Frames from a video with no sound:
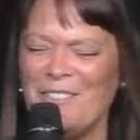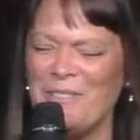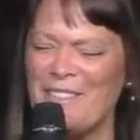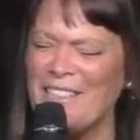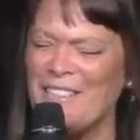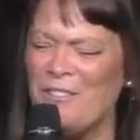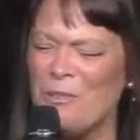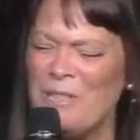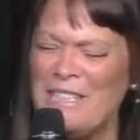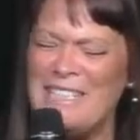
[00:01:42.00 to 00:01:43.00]
We thank you that
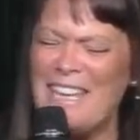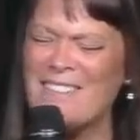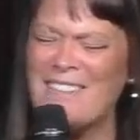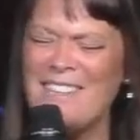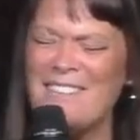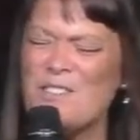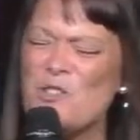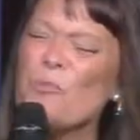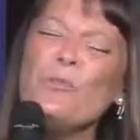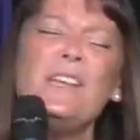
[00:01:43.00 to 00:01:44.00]
we can gather here this
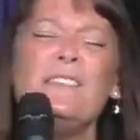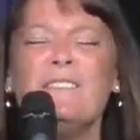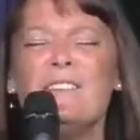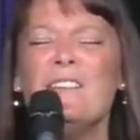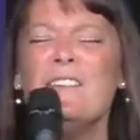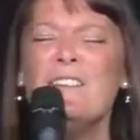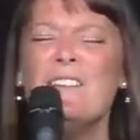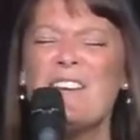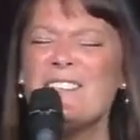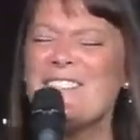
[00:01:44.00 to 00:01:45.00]
morning
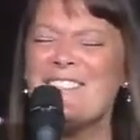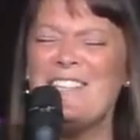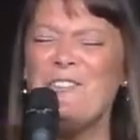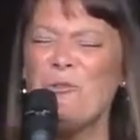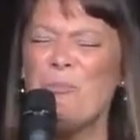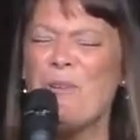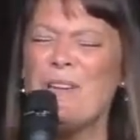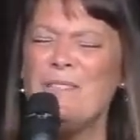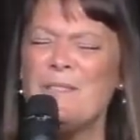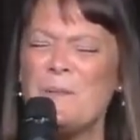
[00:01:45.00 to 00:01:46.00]
and sing your
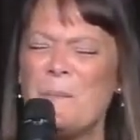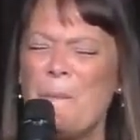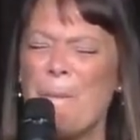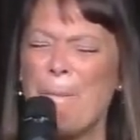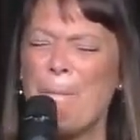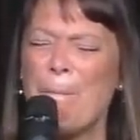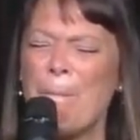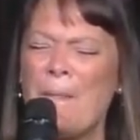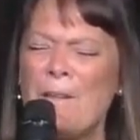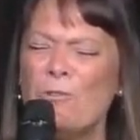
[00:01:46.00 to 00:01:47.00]
praise.
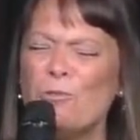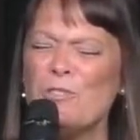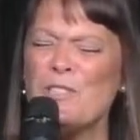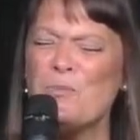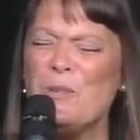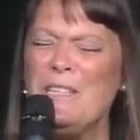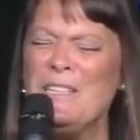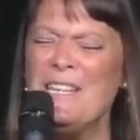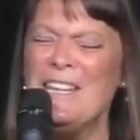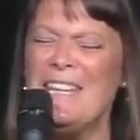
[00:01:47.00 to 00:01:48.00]
Lord, as we
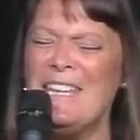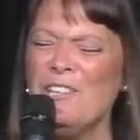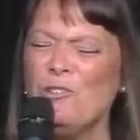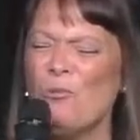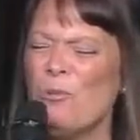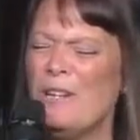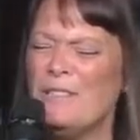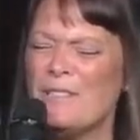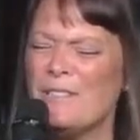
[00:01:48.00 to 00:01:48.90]
hear your word,